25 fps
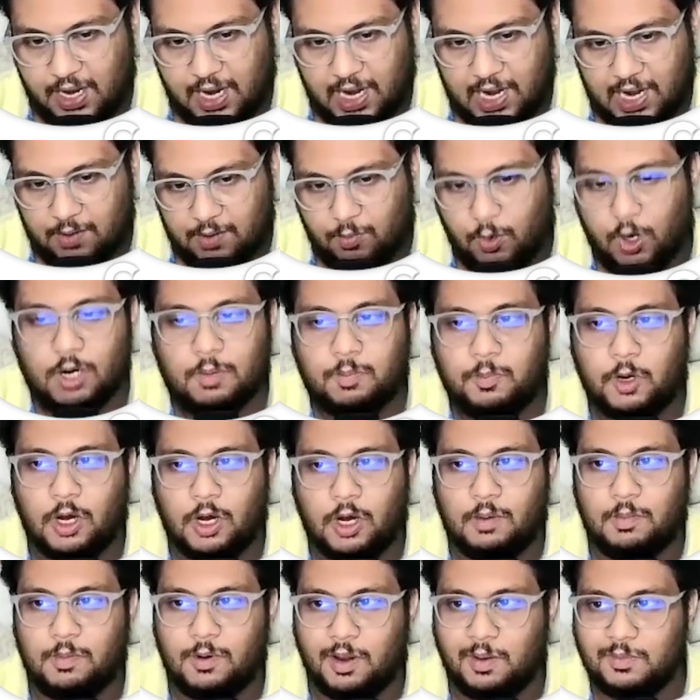and what
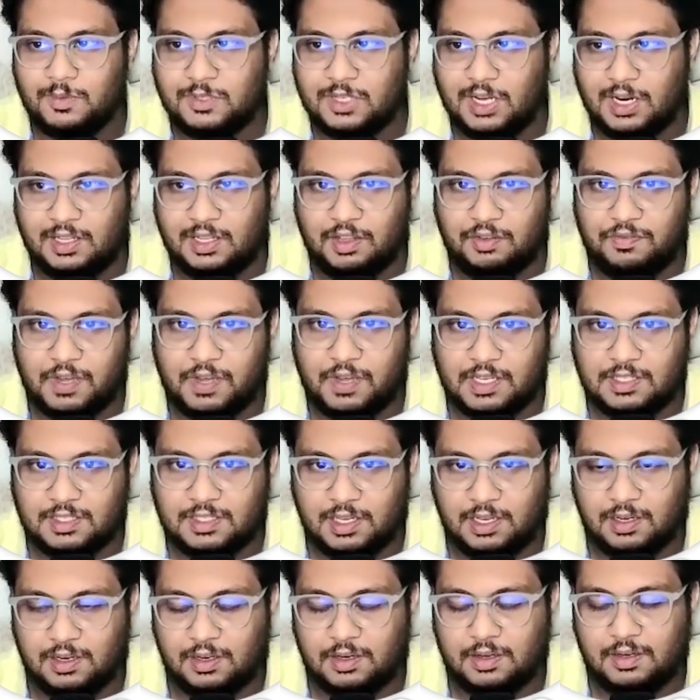problems are they
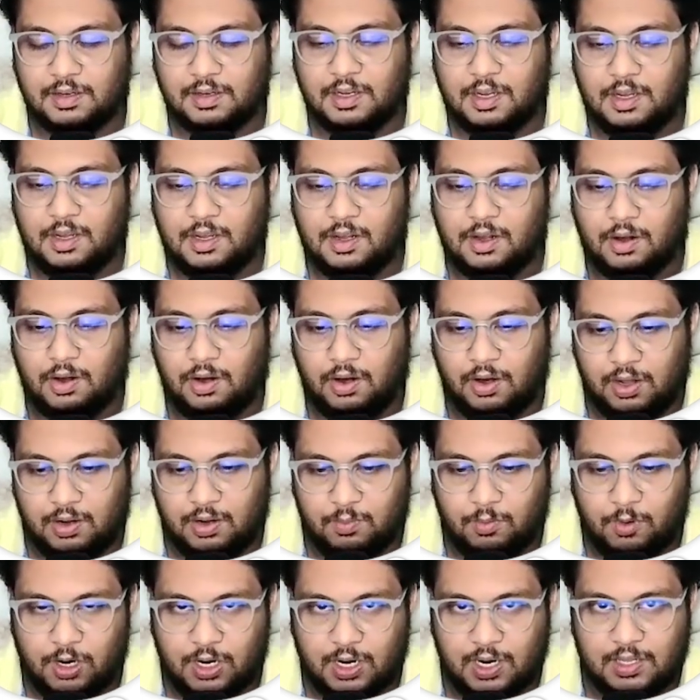facing, or
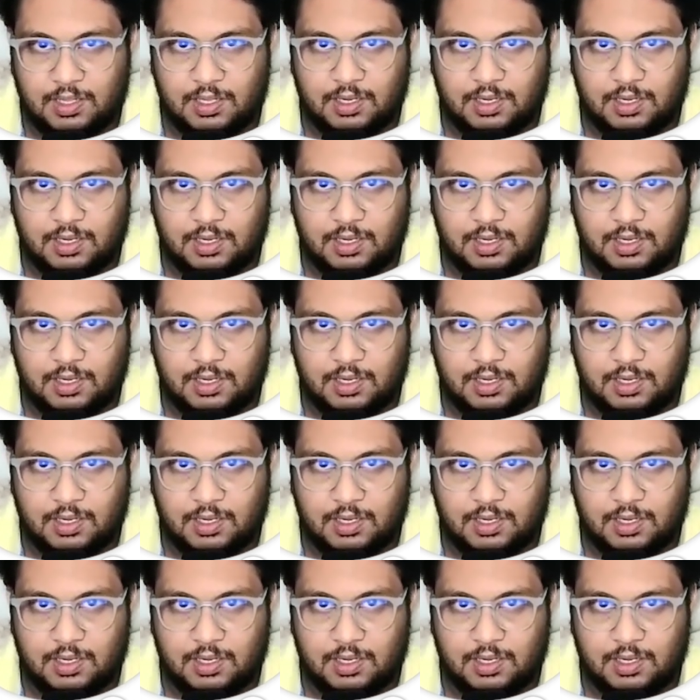what are